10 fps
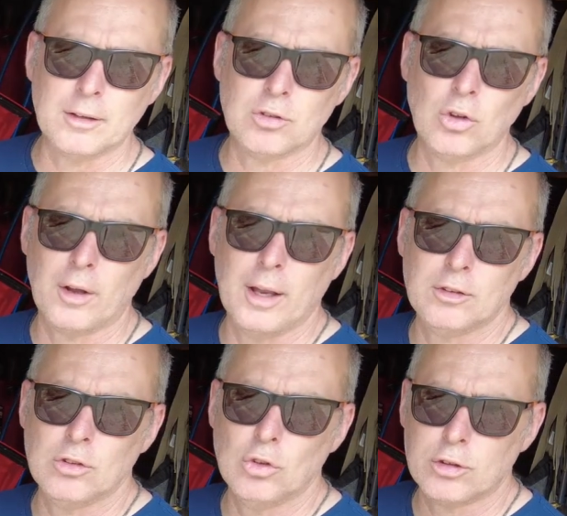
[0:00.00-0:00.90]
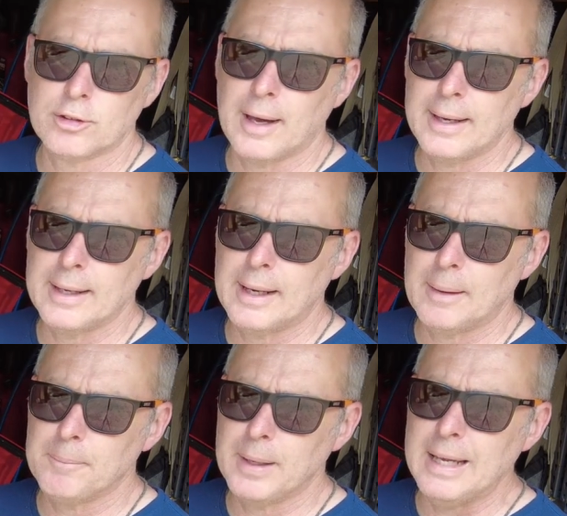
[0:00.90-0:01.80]
It's not
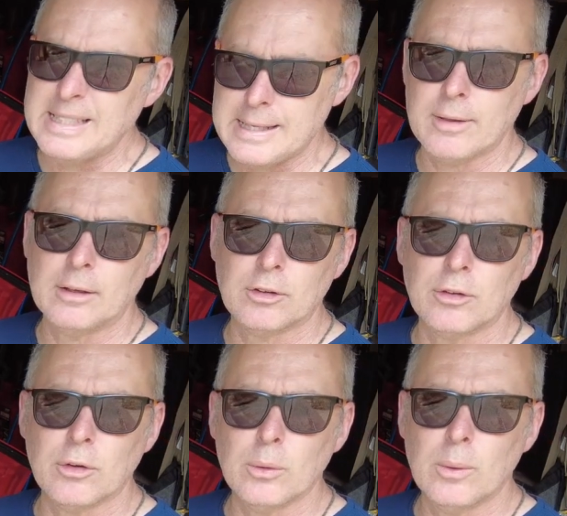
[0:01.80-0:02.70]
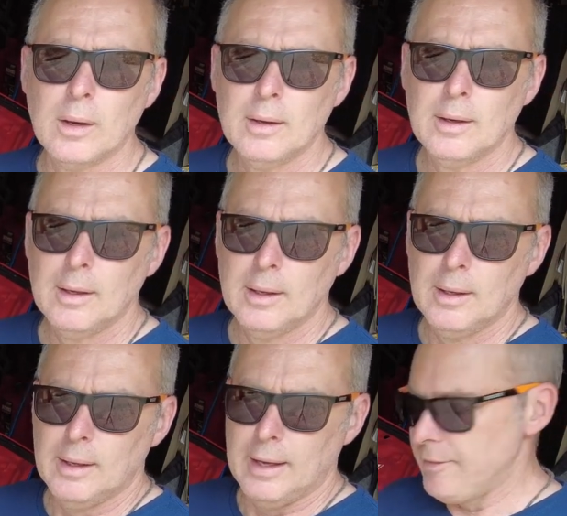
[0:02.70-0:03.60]
a easy thing to do.
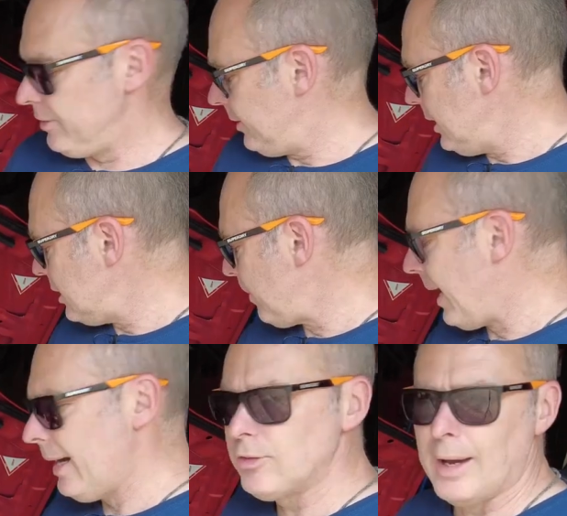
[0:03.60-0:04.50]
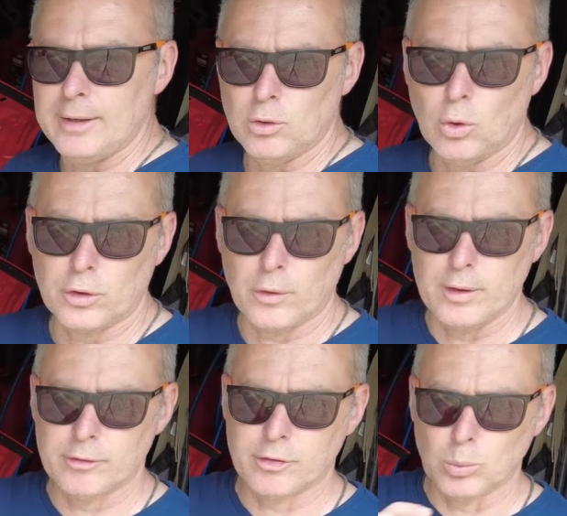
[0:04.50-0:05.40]
Even these parts I had to
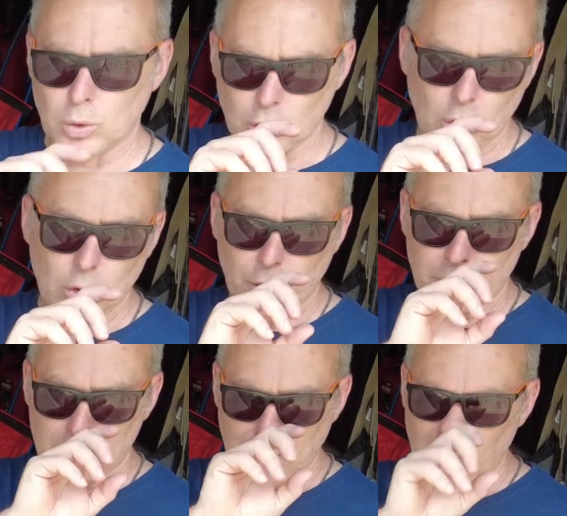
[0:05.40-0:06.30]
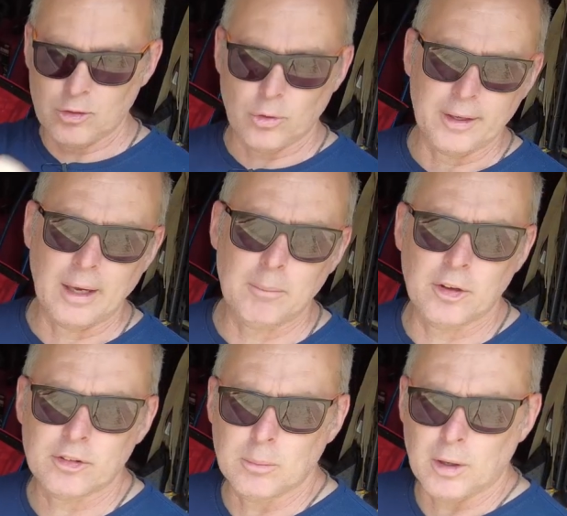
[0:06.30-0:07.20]
order in from Wollongong Auto Supplies, where I get
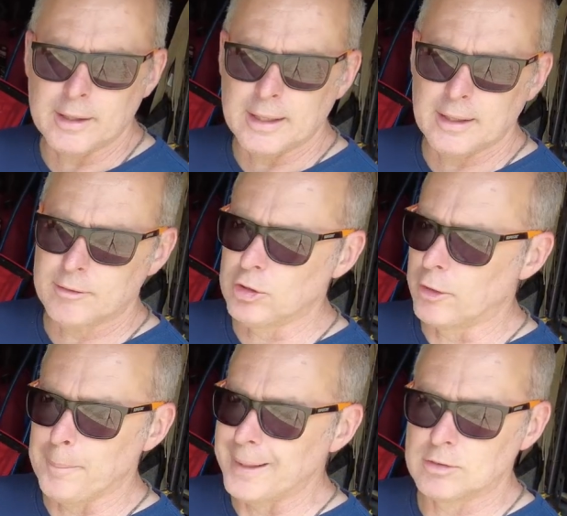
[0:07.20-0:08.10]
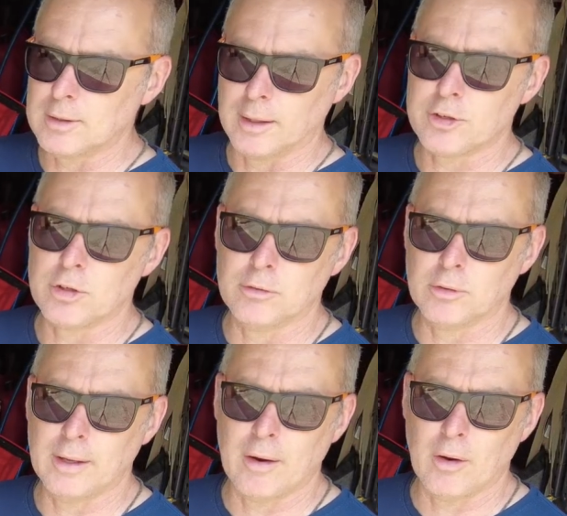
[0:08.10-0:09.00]
most of my gear. They've got the biggest collection of
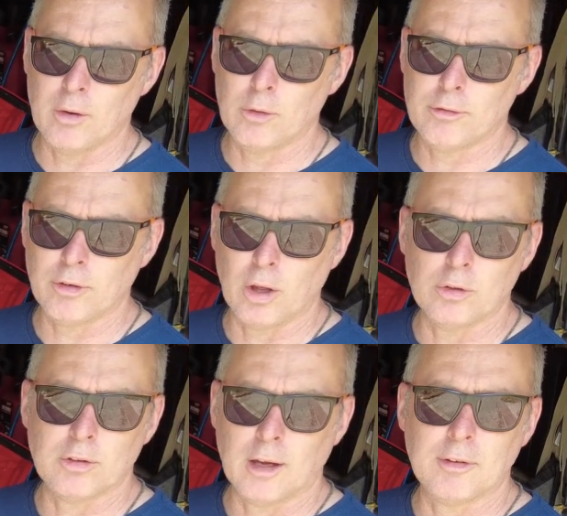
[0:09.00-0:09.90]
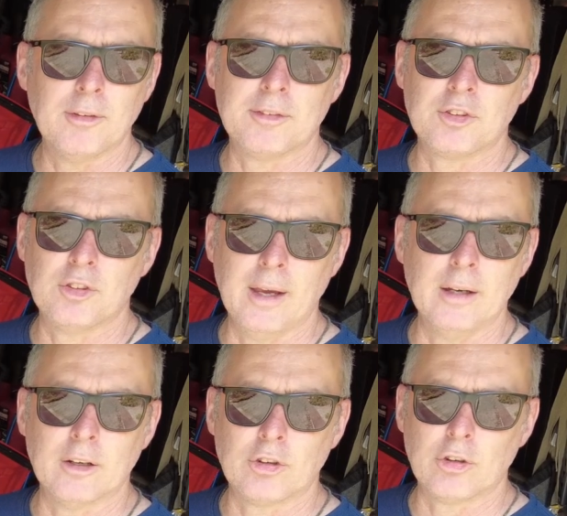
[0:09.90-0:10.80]
Aeroflow stuff I've ever
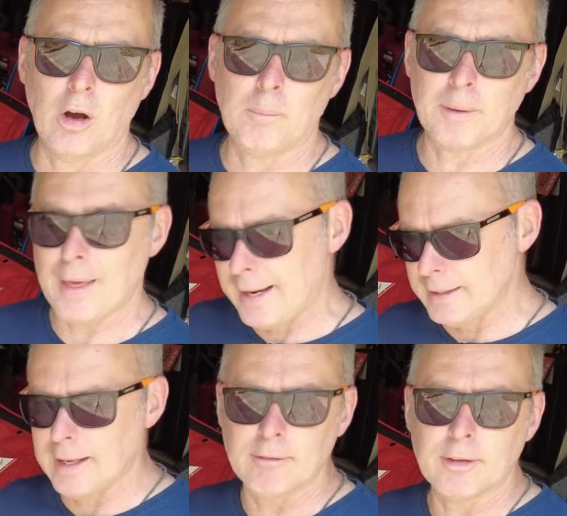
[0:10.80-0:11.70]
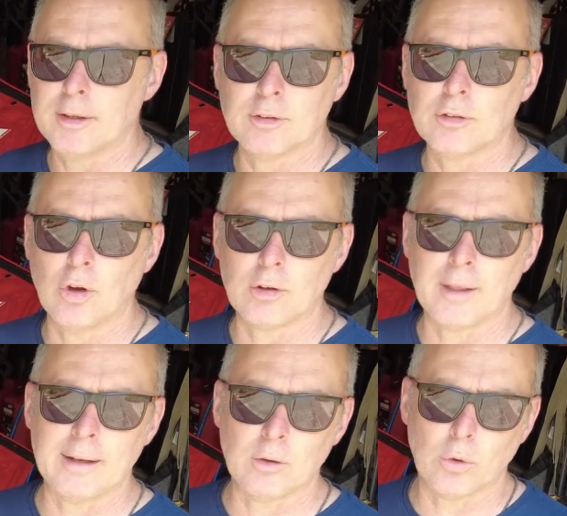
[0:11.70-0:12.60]
seen in a shop, but they didn't have these in stock.
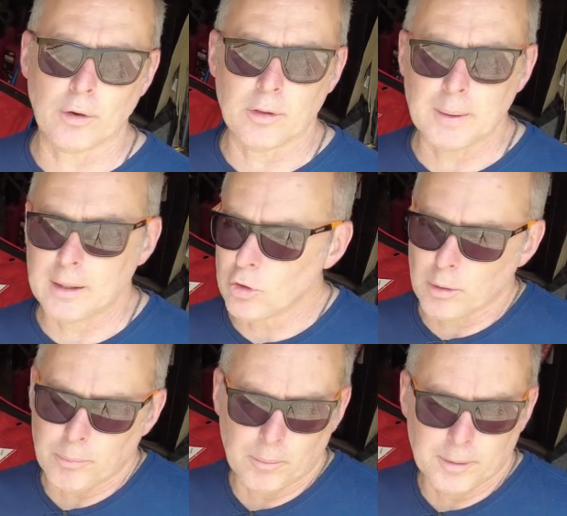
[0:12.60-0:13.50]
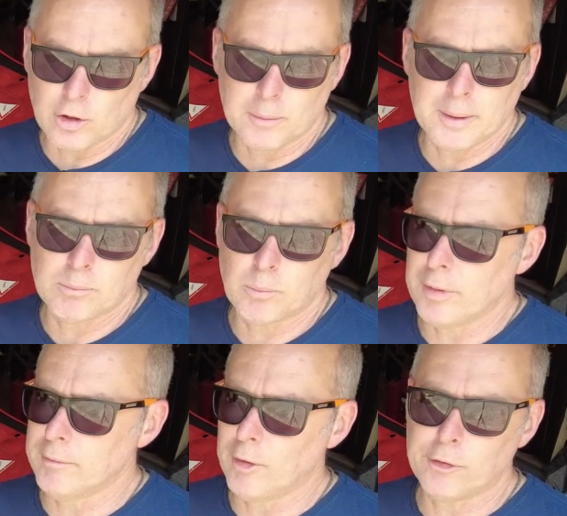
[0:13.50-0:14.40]
They had to order them in. Not a problem, they got them in
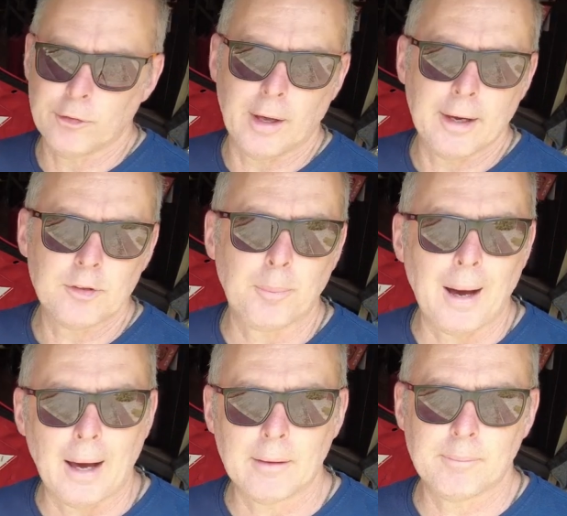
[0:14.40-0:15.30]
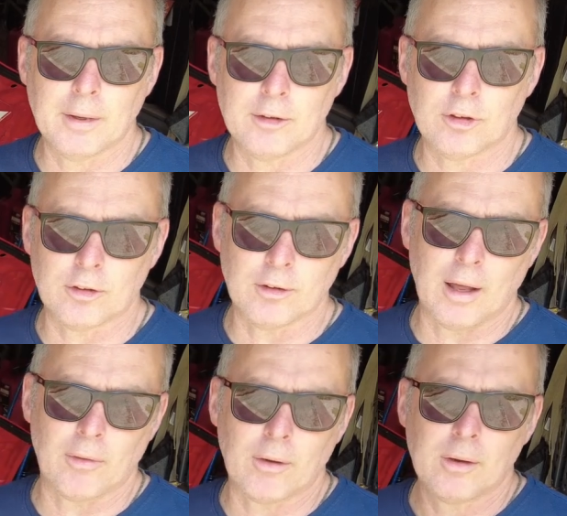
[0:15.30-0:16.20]
within like 2 days, but it's just
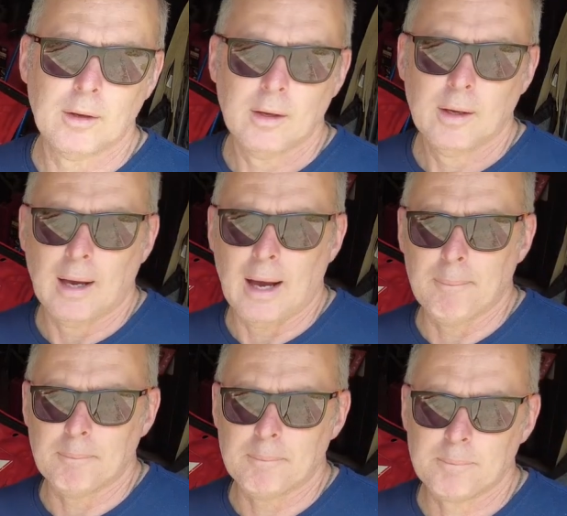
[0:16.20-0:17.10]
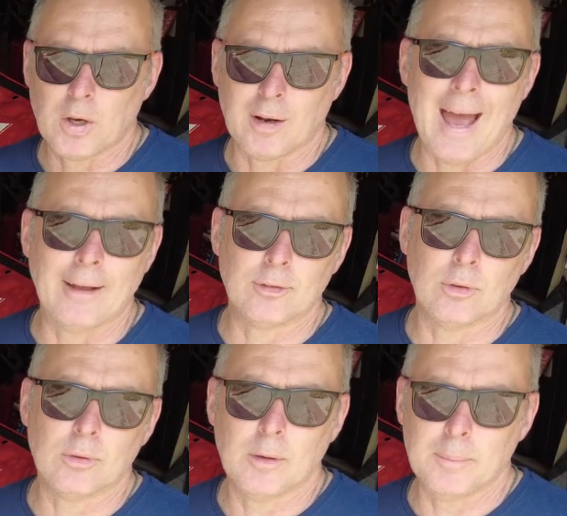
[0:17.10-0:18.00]
another kind of
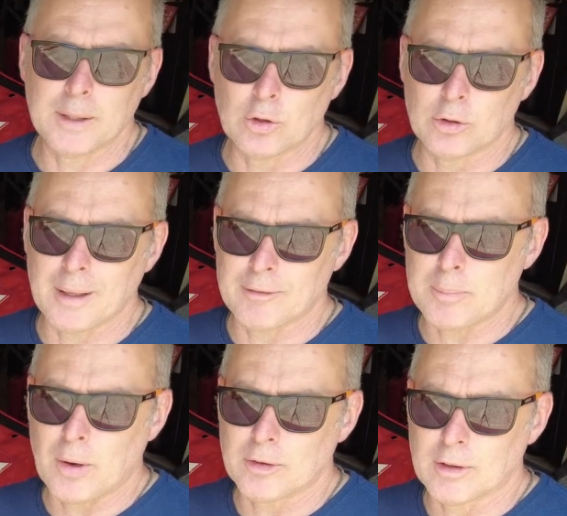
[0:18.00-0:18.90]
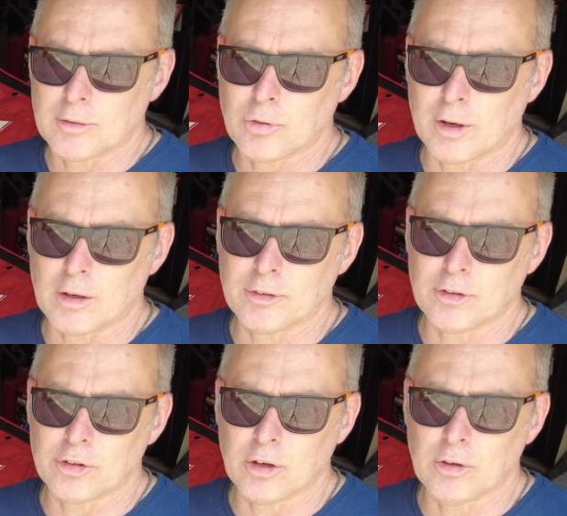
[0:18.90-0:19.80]
hassle. It'd be good to be able to buy stuff straight off the
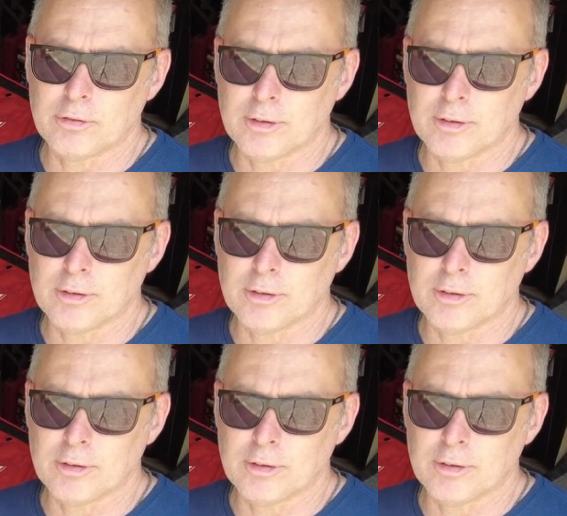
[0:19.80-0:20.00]
shelf.